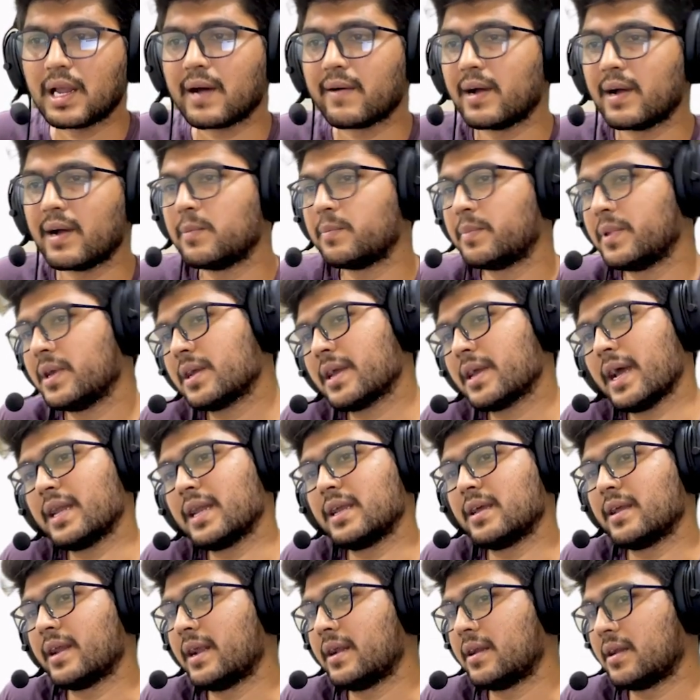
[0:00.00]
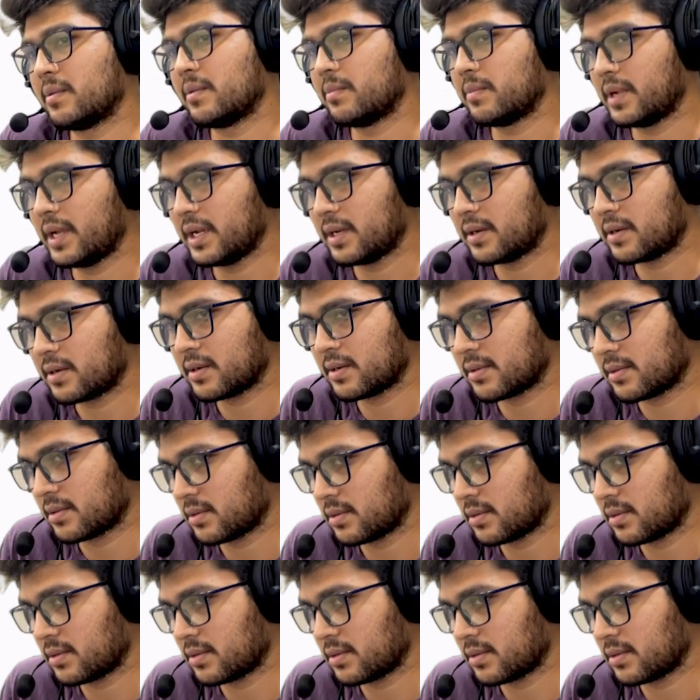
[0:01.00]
now I'll pick any random date.